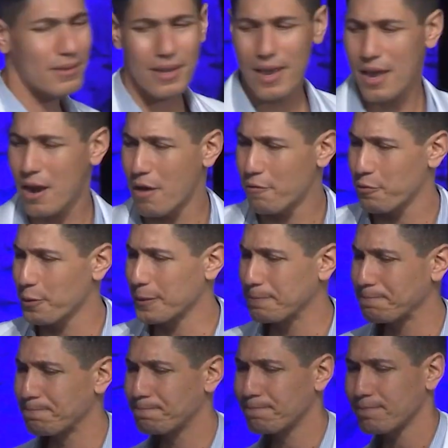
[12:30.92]
Hand offering.
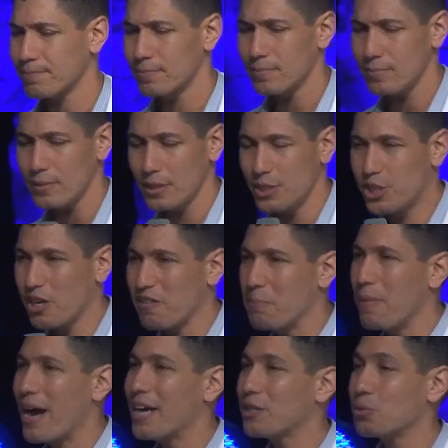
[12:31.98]

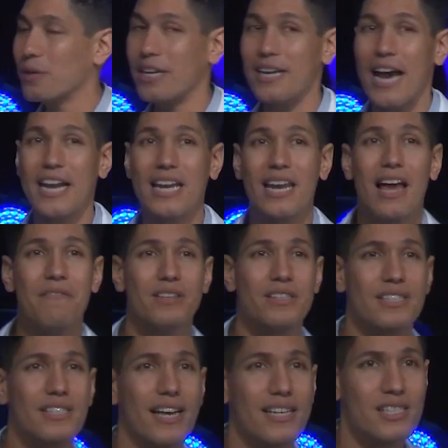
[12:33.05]
Jeremiah 29 11
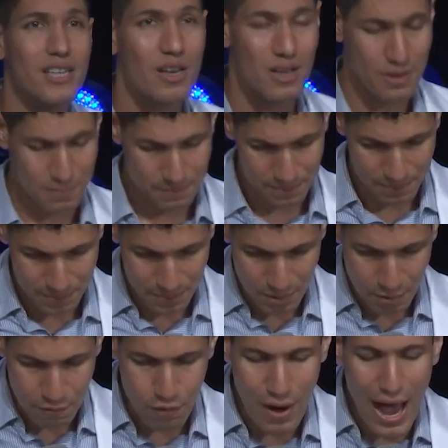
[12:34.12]
says,
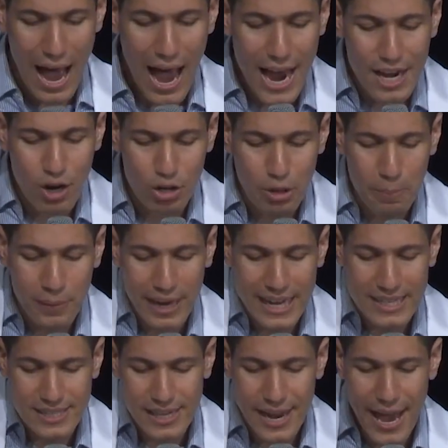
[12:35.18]
For I know the
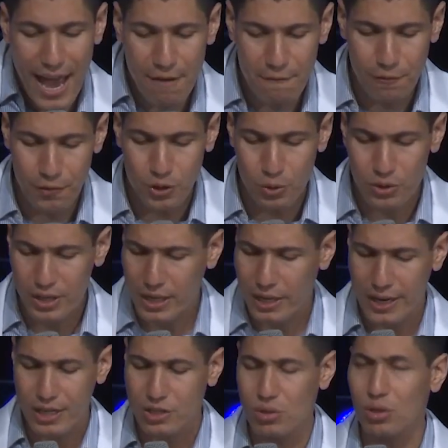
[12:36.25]
plans I have for you,
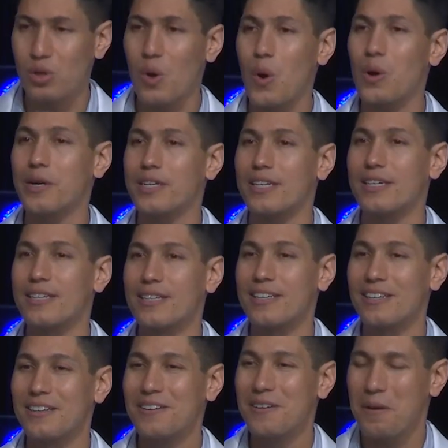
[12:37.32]
declares the Lord.
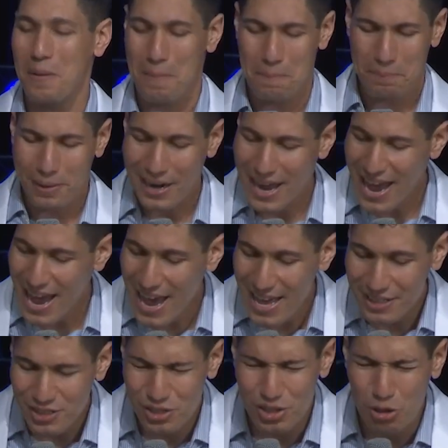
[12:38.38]

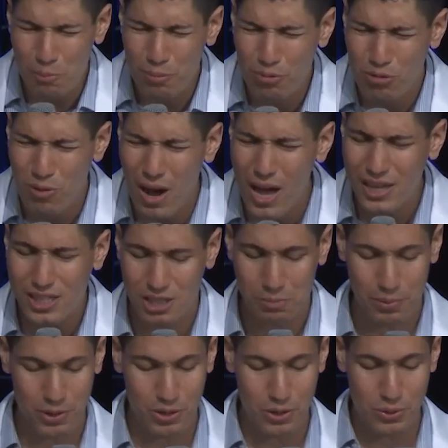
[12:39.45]
Plans to
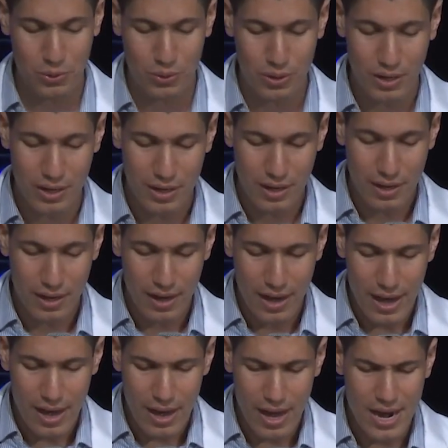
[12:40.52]
prosper you
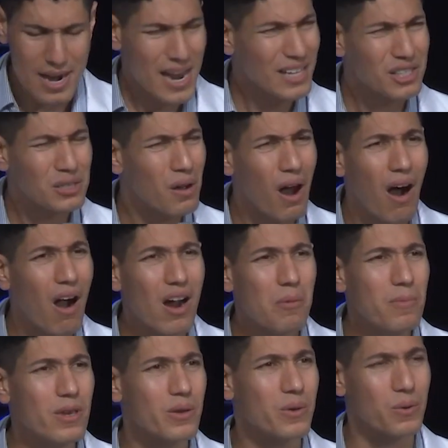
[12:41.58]
and not to harm
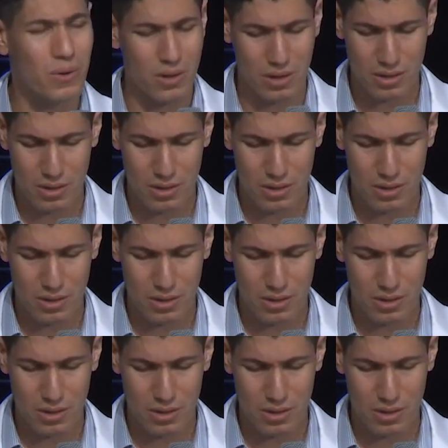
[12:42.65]
you.